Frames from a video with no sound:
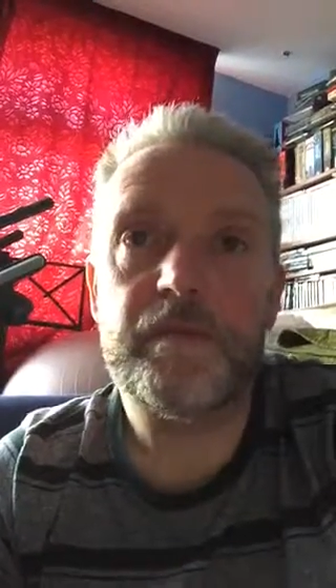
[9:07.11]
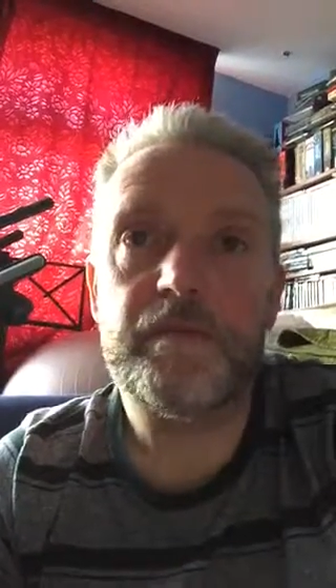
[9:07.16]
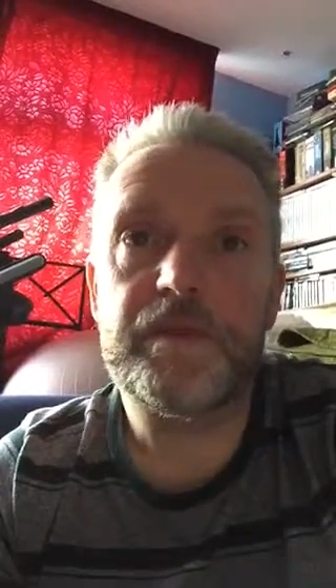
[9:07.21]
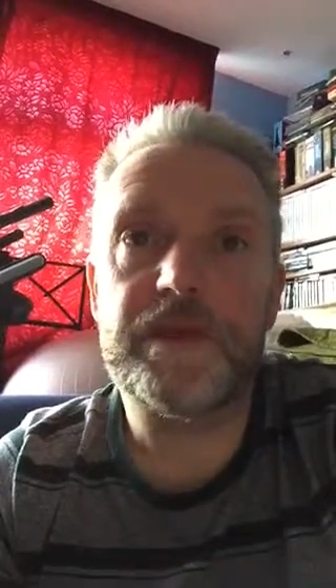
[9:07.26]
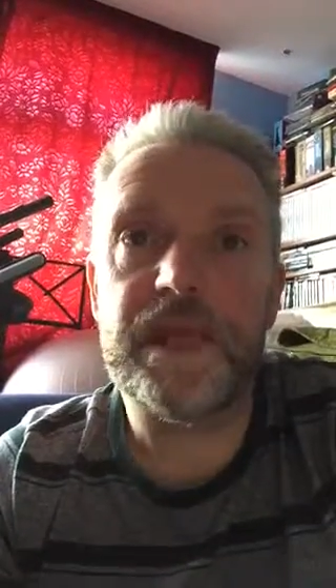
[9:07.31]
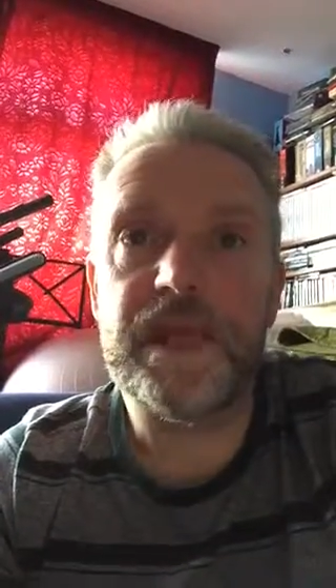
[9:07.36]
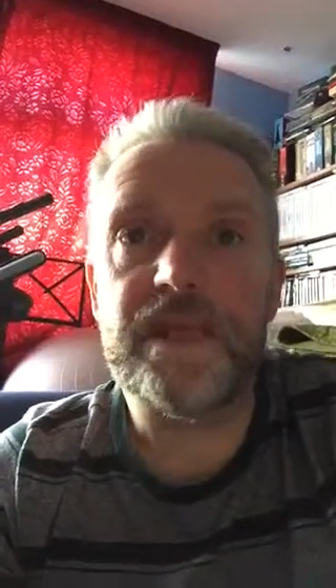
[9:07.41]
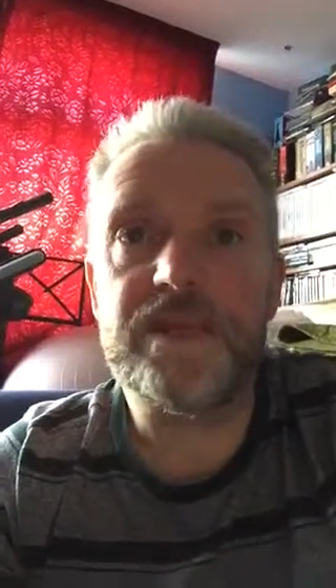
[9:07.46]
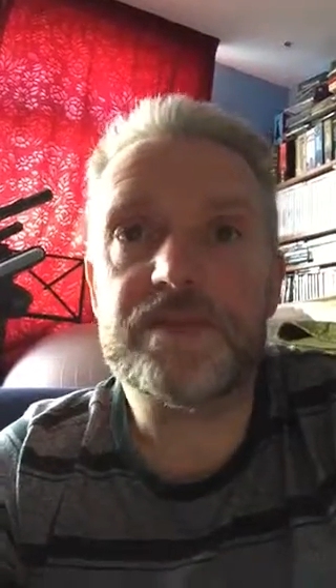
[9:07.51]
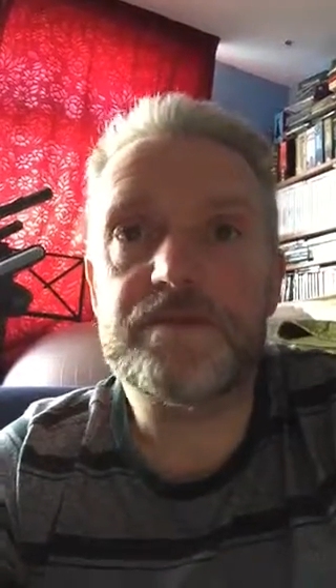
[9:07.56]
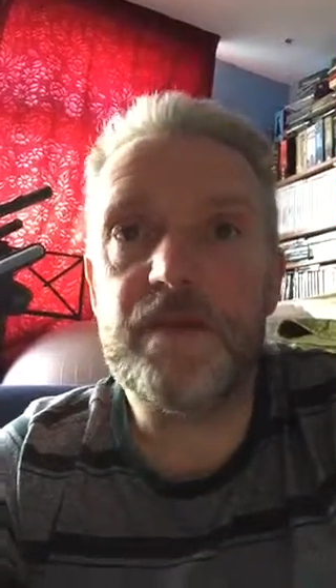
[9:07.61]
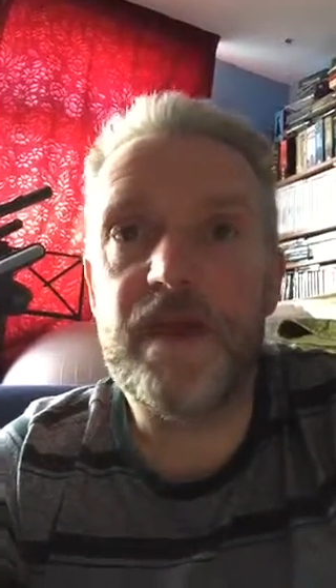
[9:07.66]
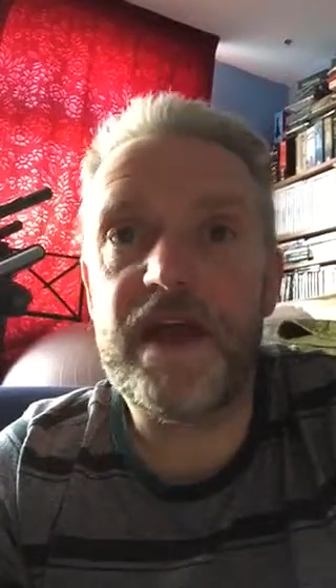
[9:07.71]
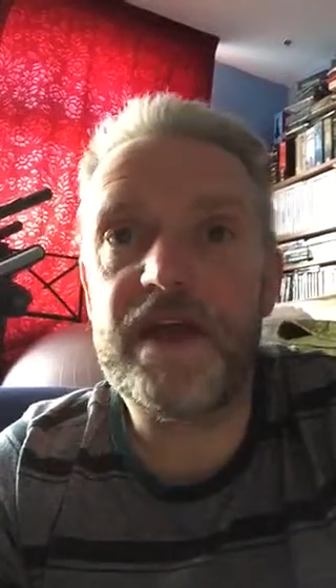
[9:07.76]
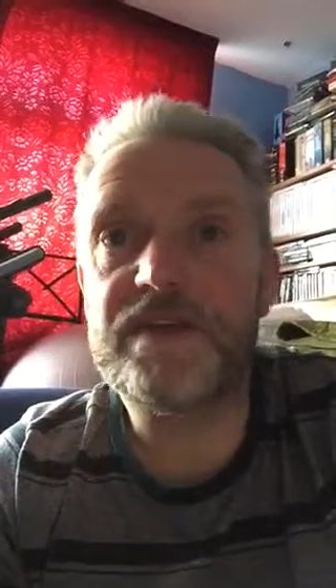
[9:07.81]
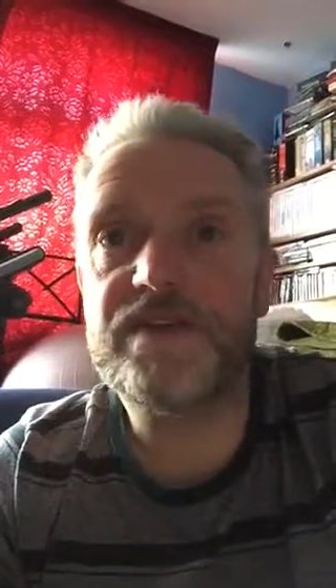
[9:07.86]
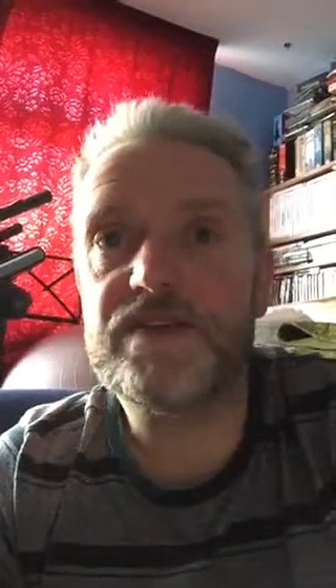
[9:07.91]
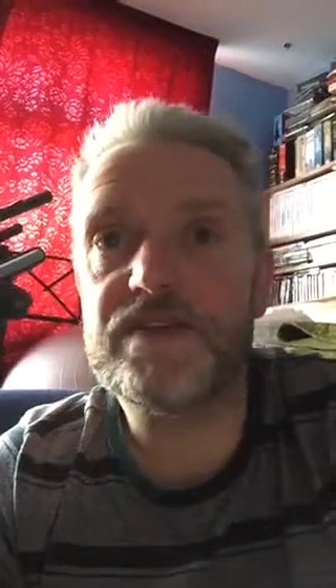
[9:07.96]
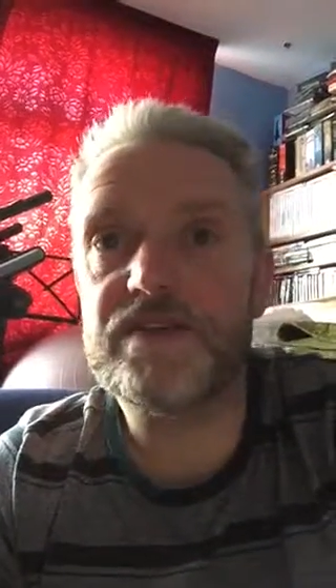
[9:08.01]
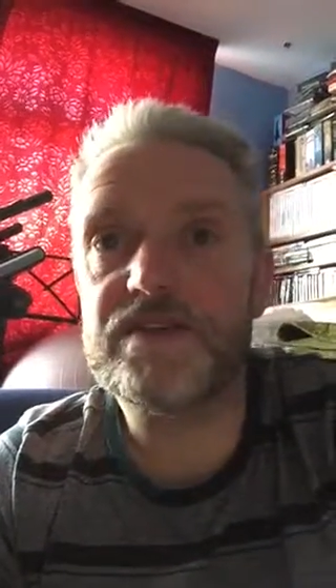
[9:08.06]
But English
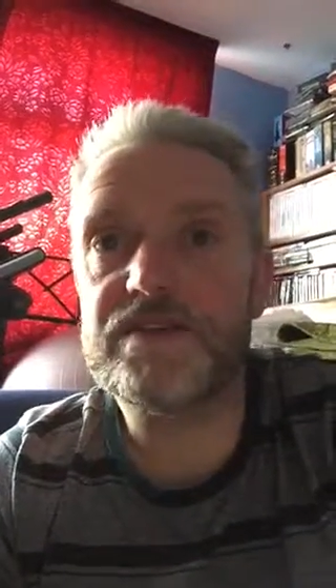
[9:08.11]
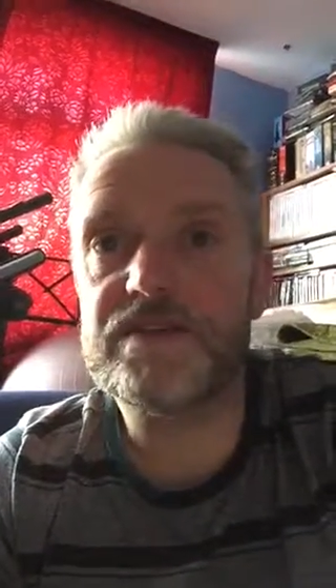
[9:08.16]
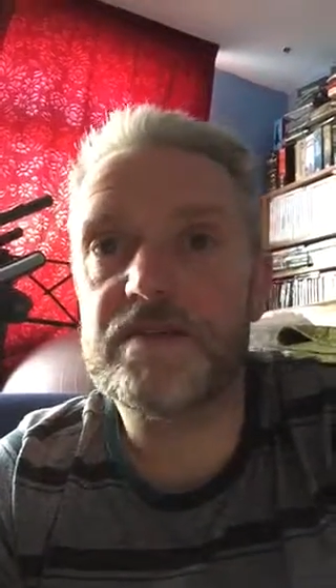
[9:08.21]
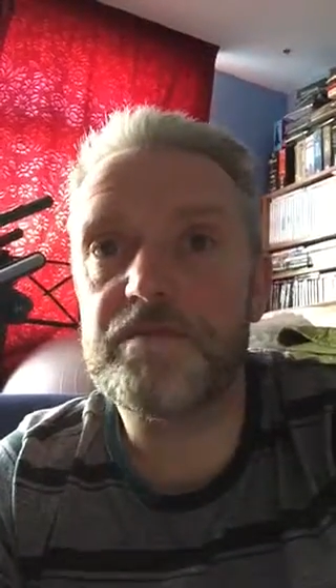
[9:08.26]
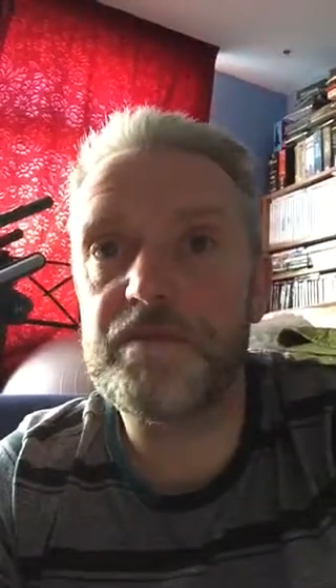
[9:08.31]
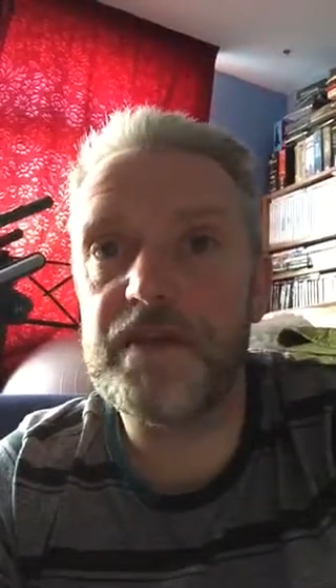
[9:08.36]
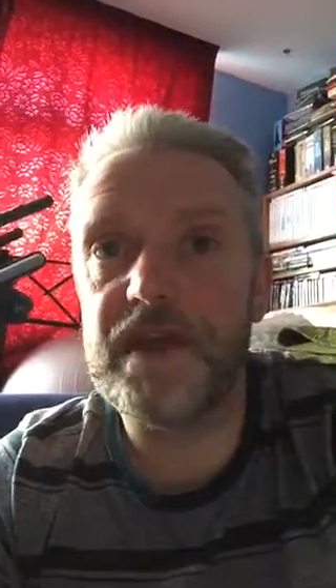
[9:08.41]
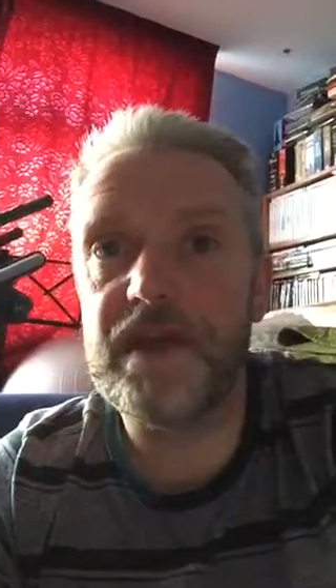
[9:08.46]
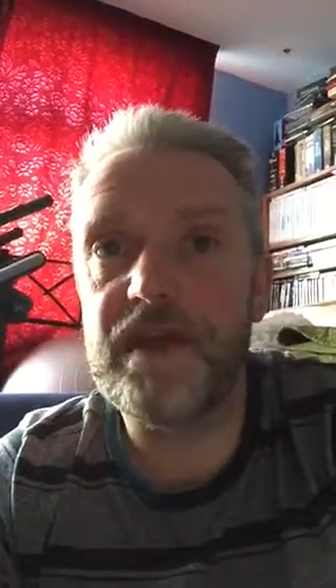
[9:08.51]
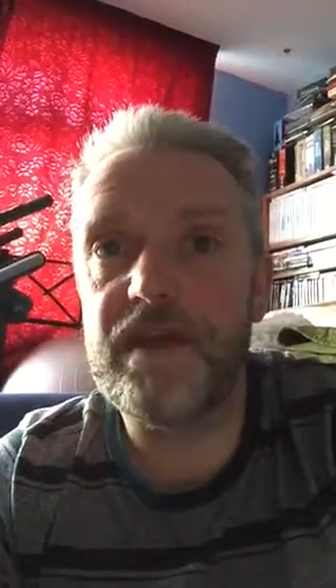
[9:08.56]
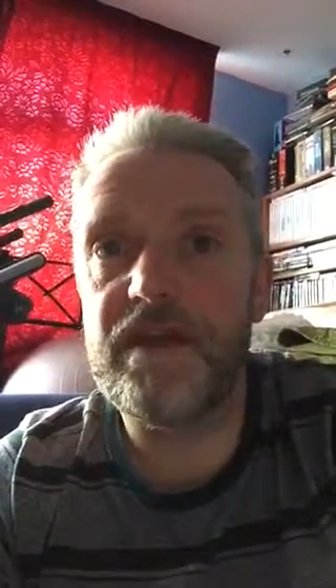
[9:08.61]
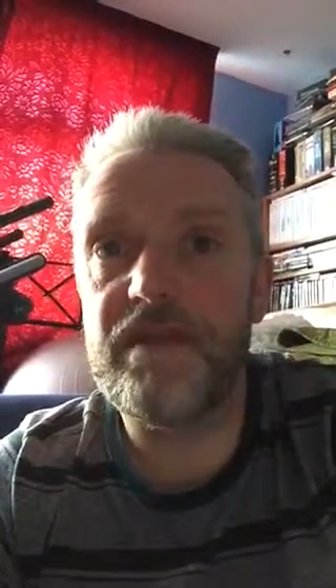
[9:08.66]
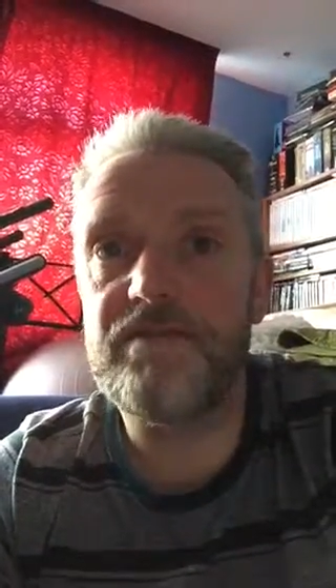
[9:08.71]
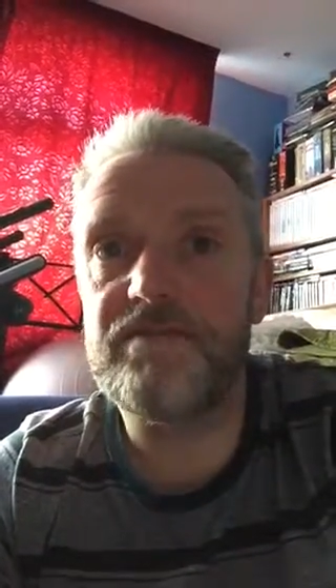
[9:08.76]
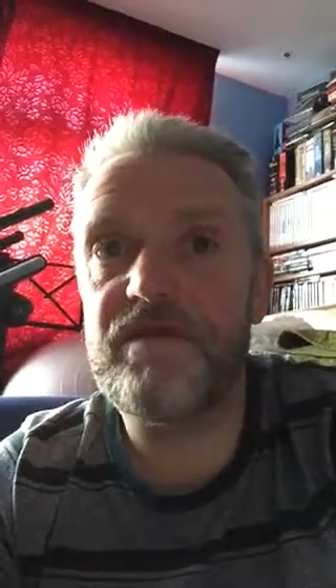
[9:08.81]
merchants had been